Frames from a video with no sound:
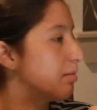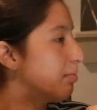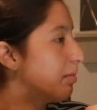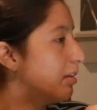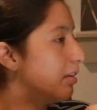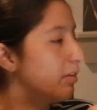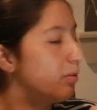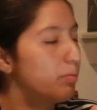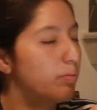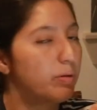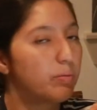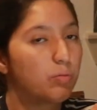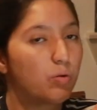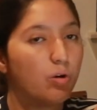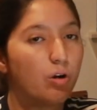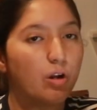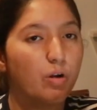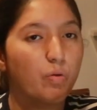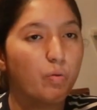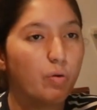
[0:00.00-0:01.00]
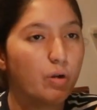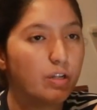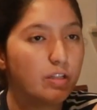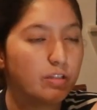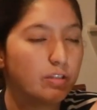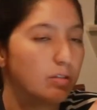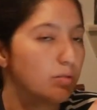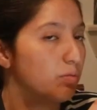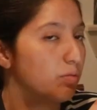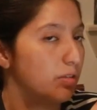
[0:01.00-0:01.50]
them a little bit more
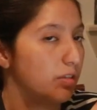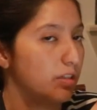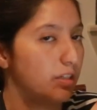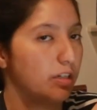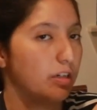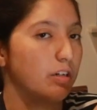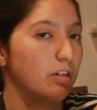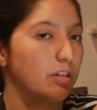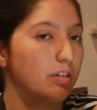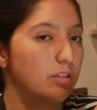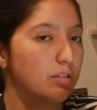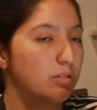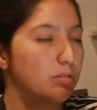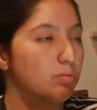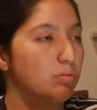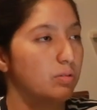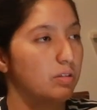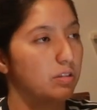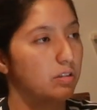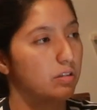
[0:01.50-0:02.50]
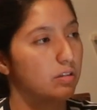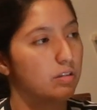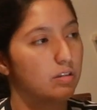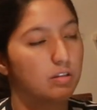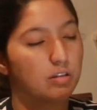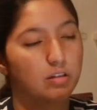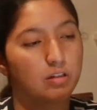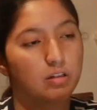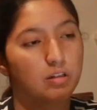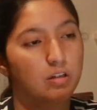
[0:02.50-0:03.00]
acquainted with the arts, with
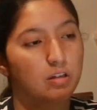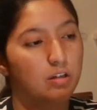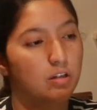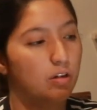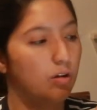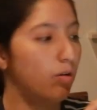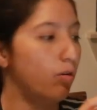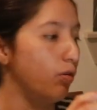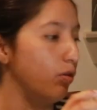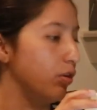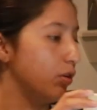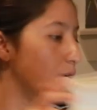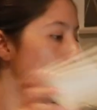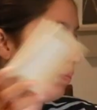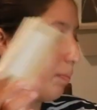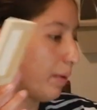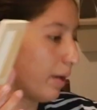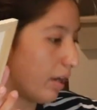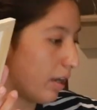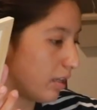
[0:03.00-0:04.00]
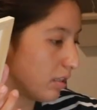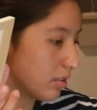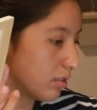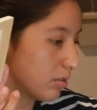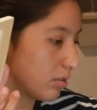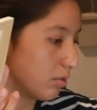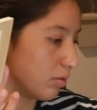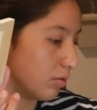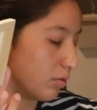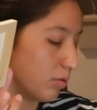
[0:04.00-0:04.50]
oleo
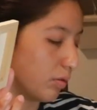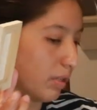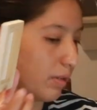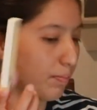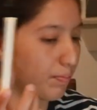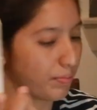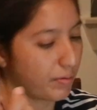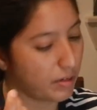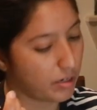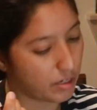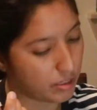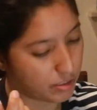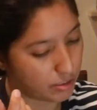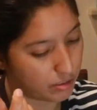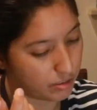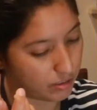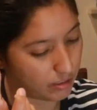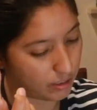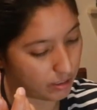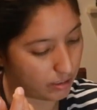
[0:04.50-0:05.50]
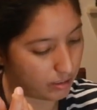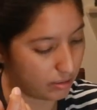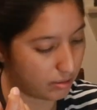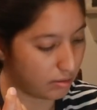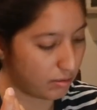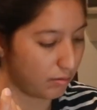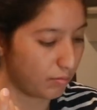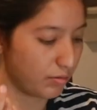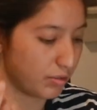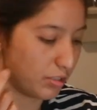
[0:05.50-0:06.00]
pastel,
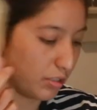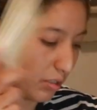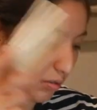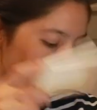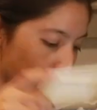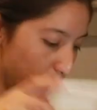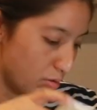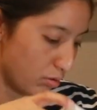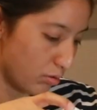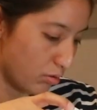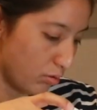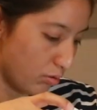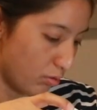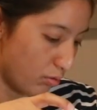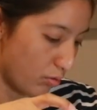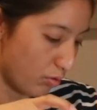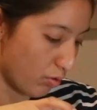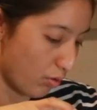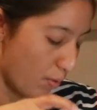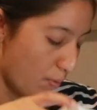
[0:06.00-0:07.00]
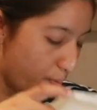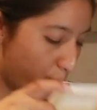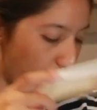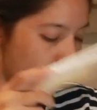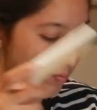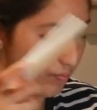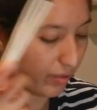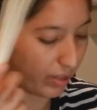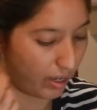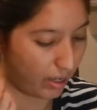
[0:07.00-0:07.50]
impressionism, chiaroscuro,
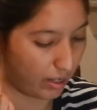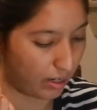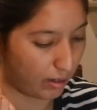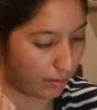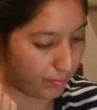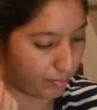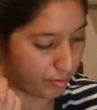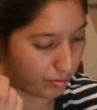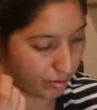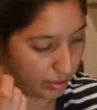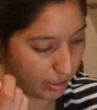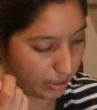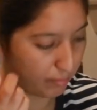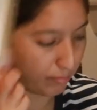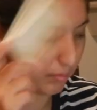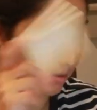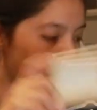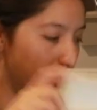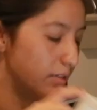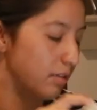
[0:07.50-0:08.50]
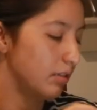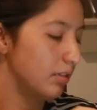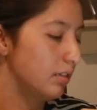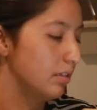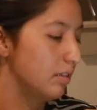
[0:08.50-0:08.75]
alla prima,